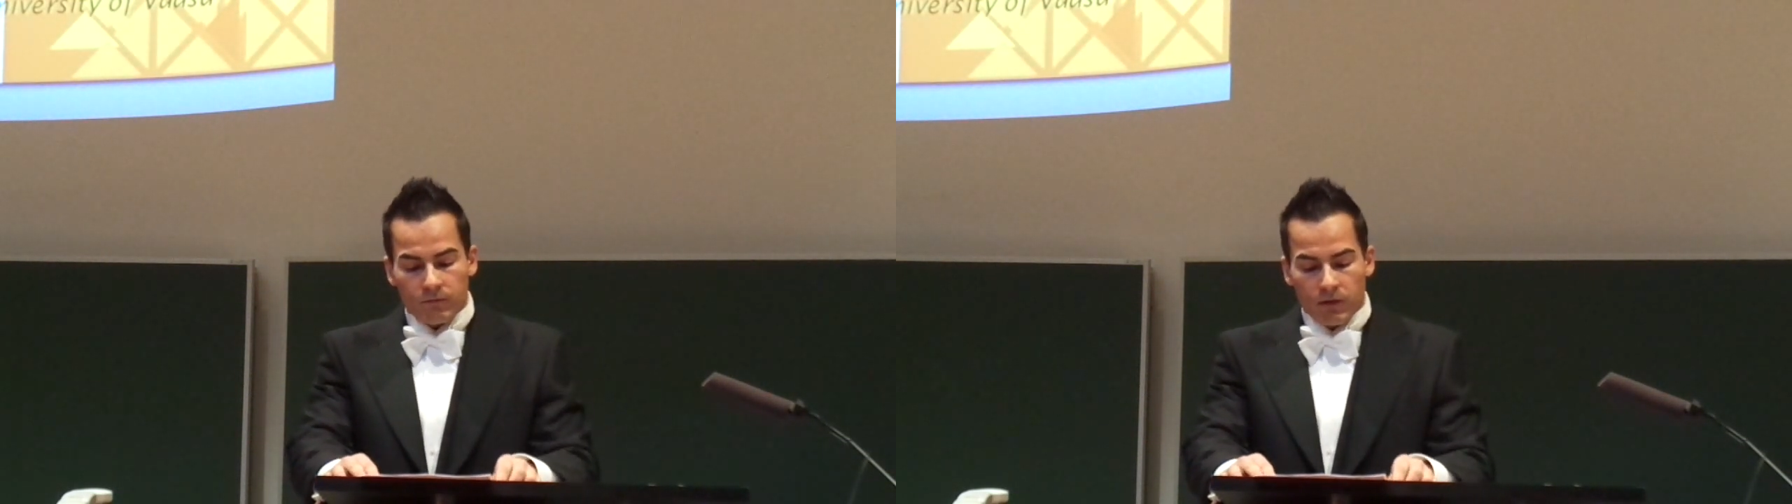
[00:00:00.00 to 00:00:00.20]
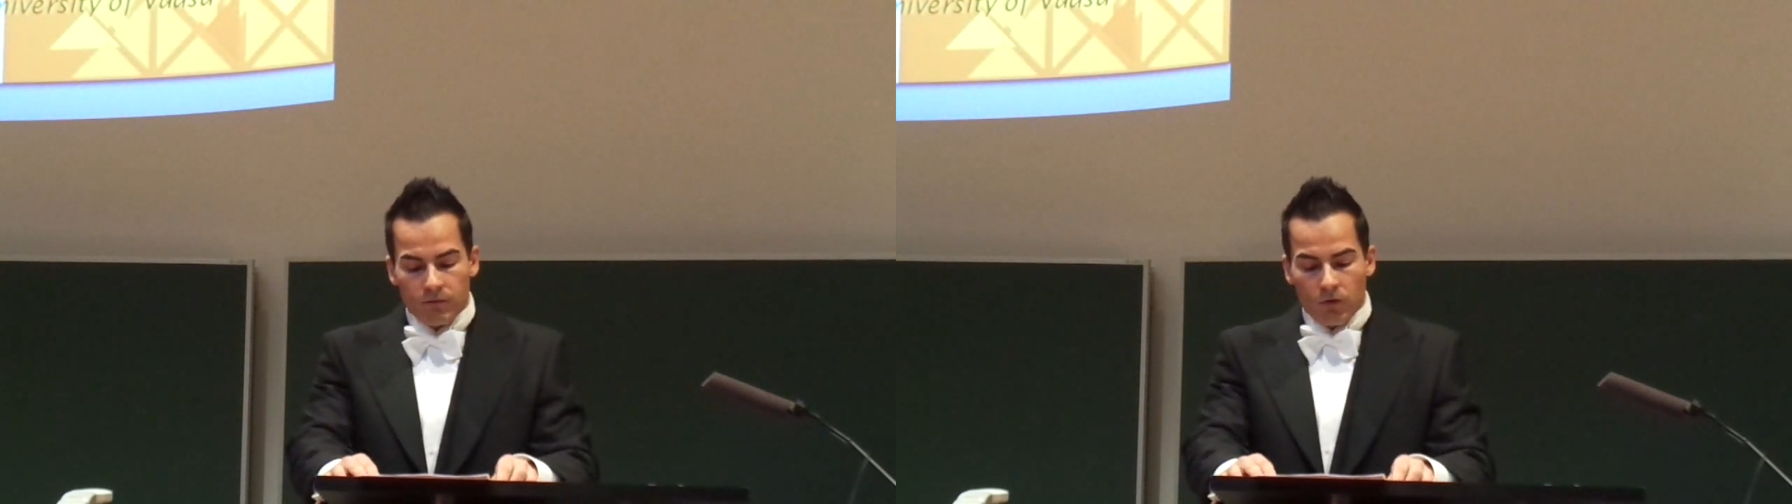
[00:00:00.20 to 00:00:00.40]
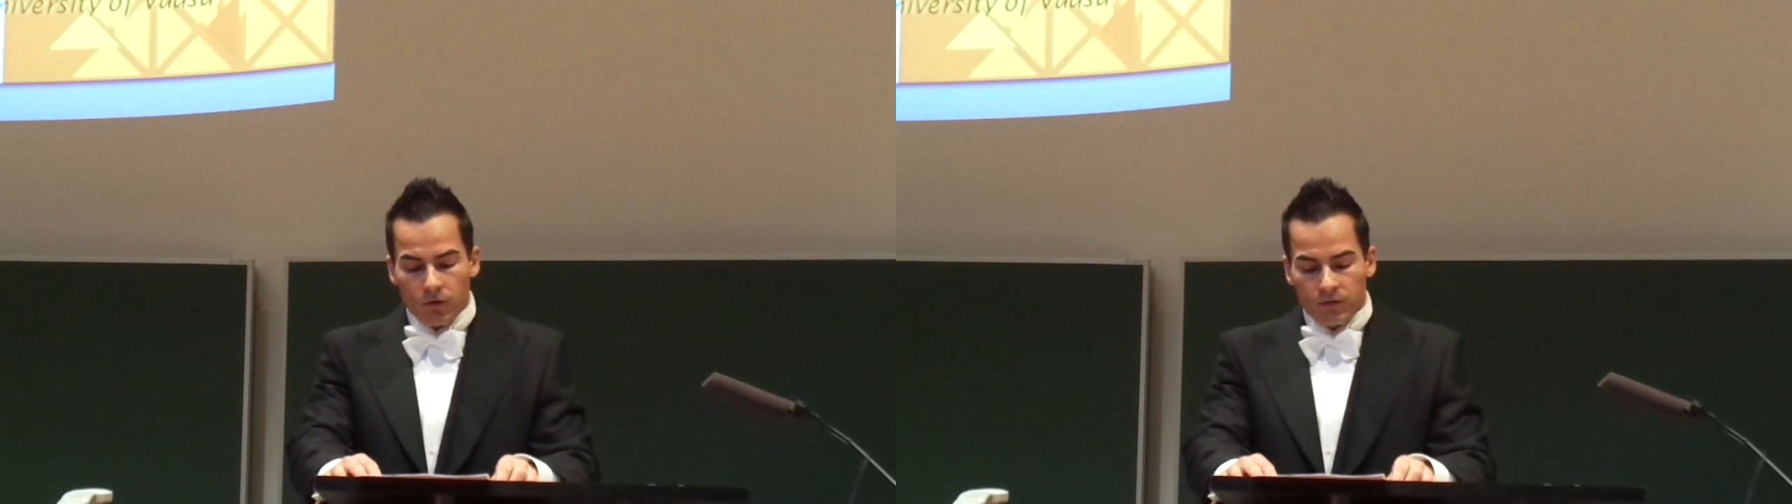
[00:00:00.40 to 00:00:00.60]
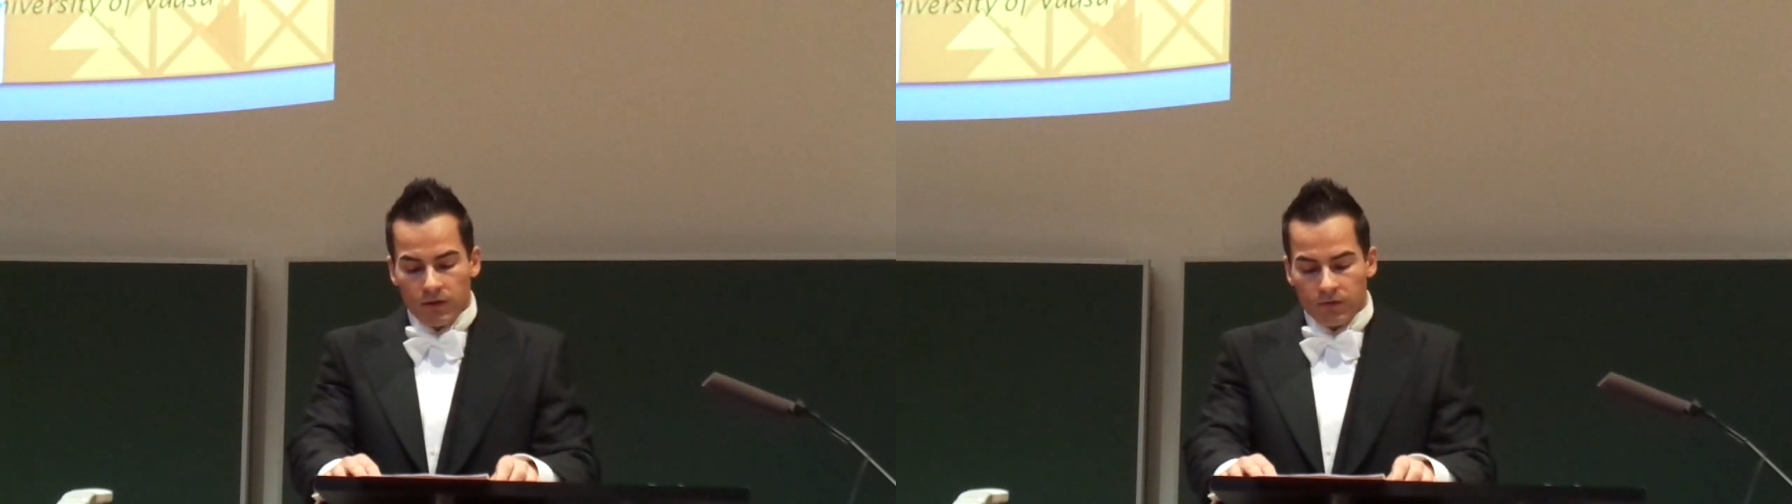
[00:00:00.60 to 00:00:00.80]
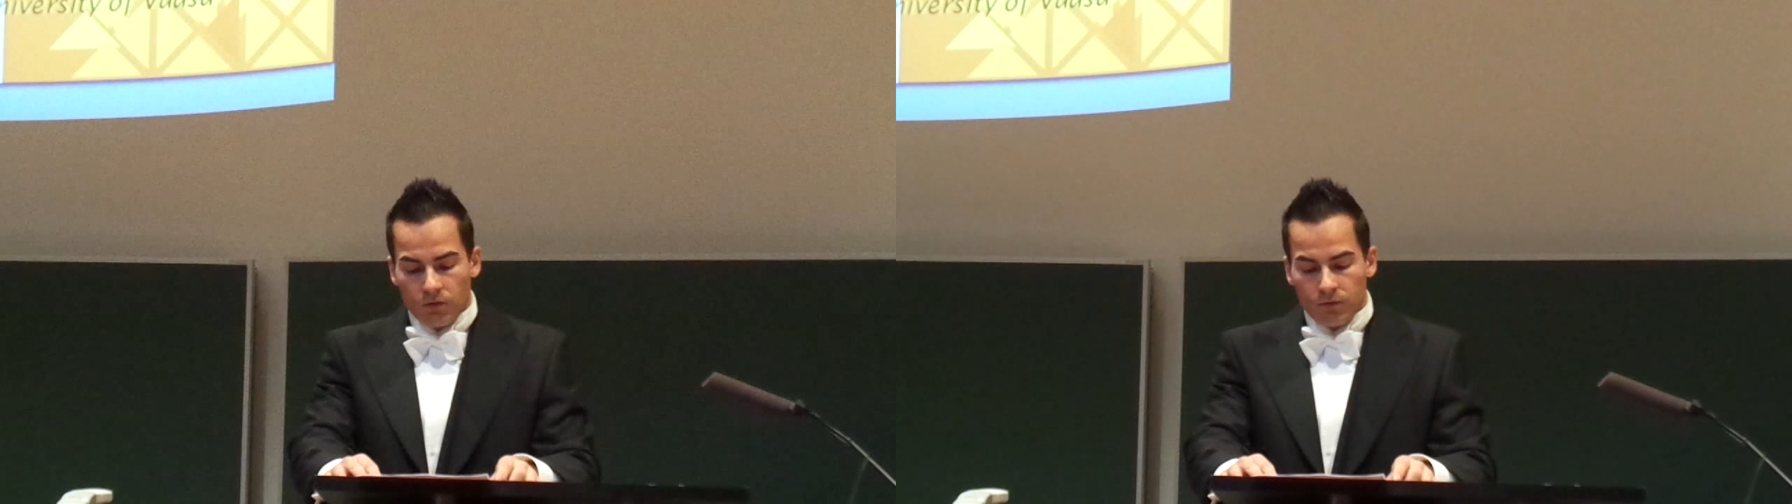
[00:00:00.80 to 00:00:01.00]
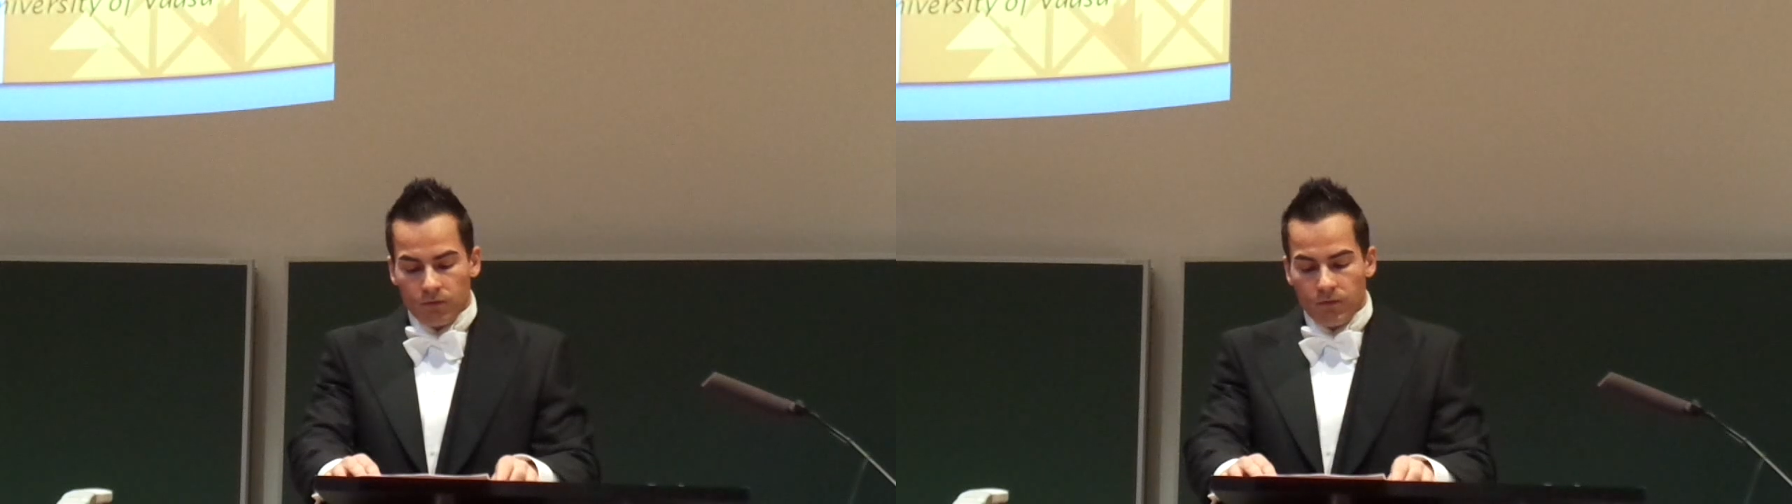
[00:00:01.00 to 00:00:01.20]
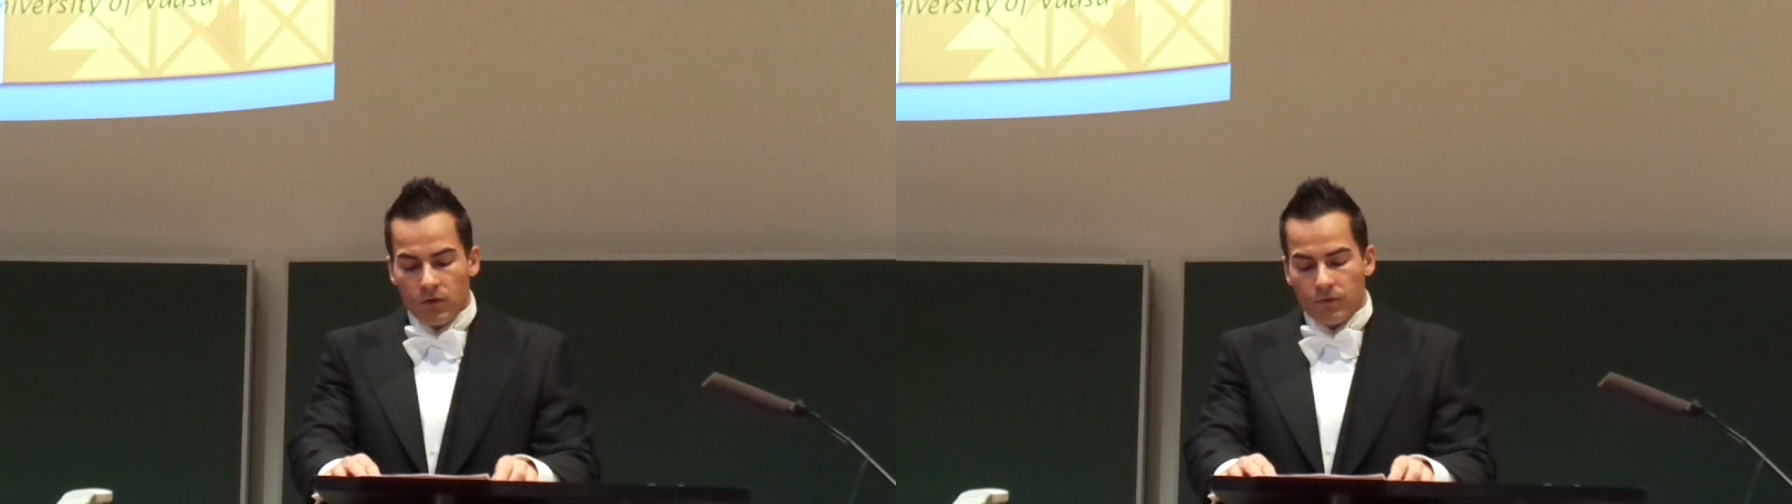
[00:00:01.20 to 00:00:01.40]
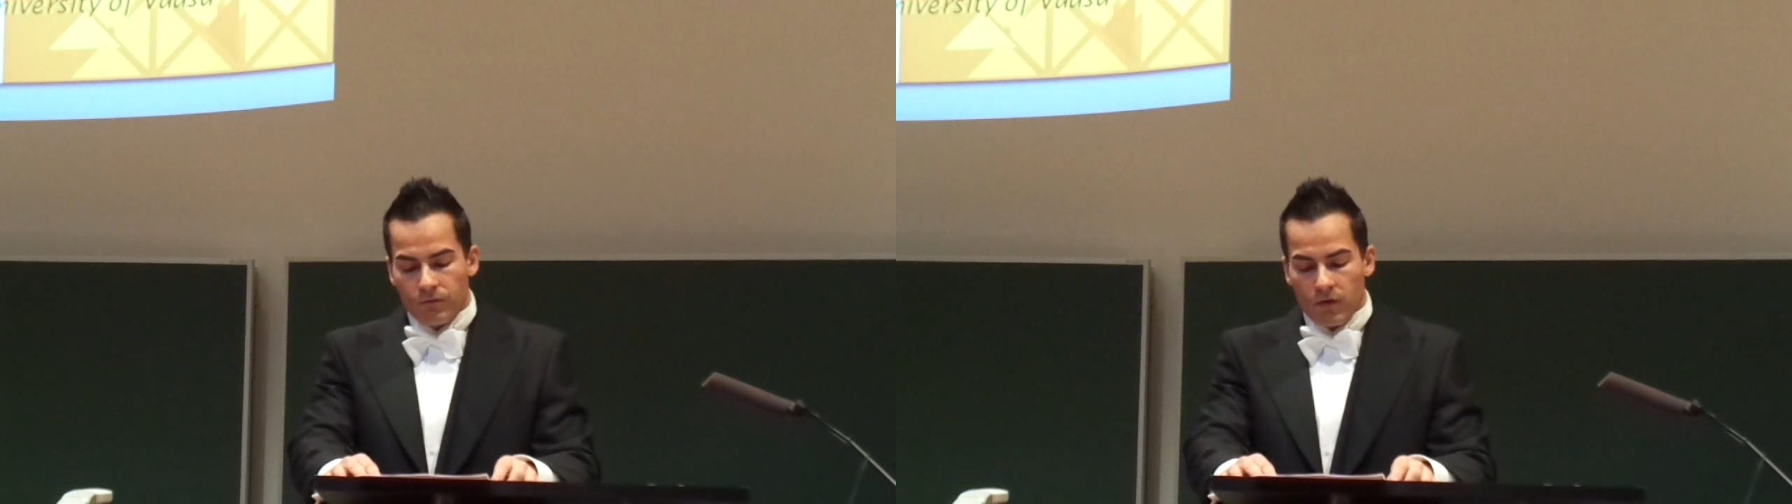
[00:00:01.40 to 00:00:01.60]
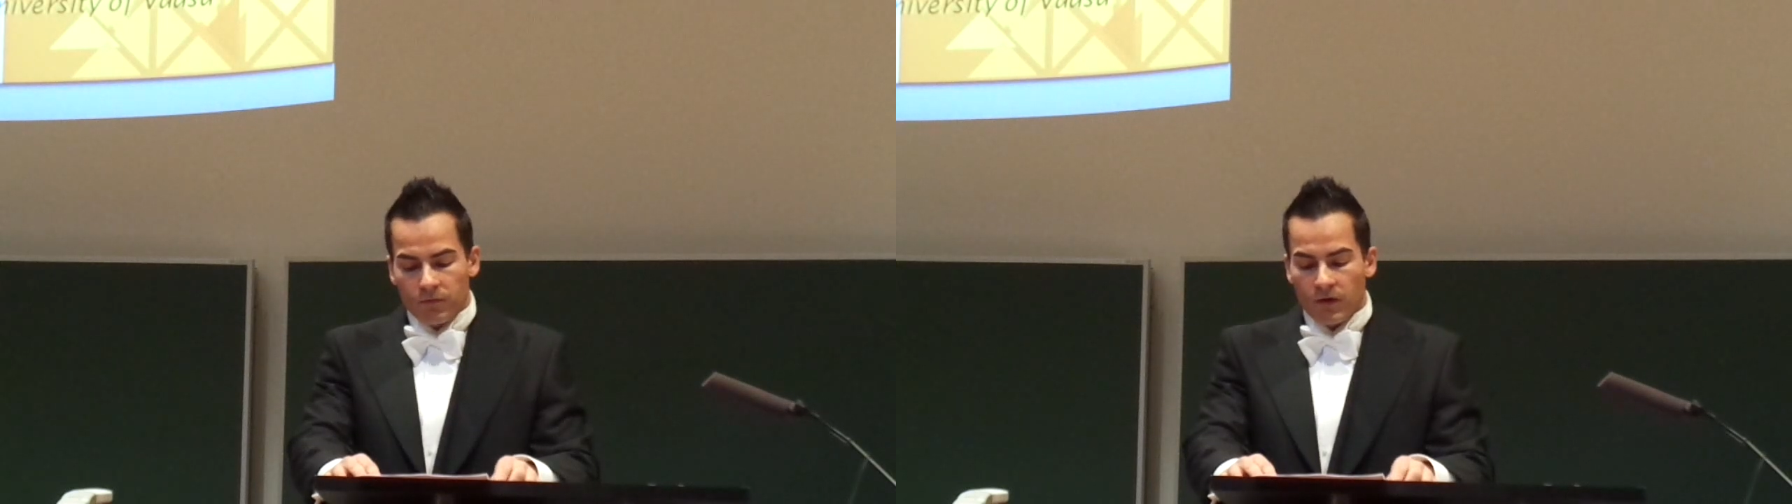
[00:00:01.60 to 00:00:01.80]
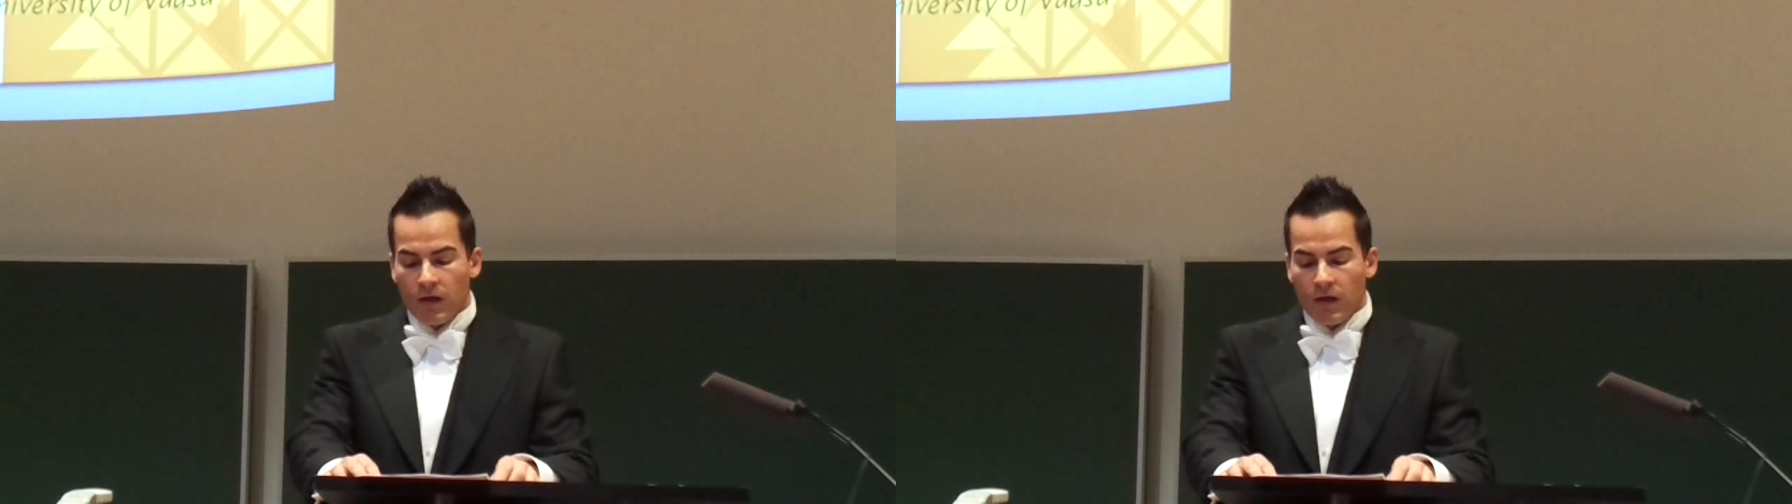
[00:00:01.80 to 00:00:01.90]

by focusing exclusively on firms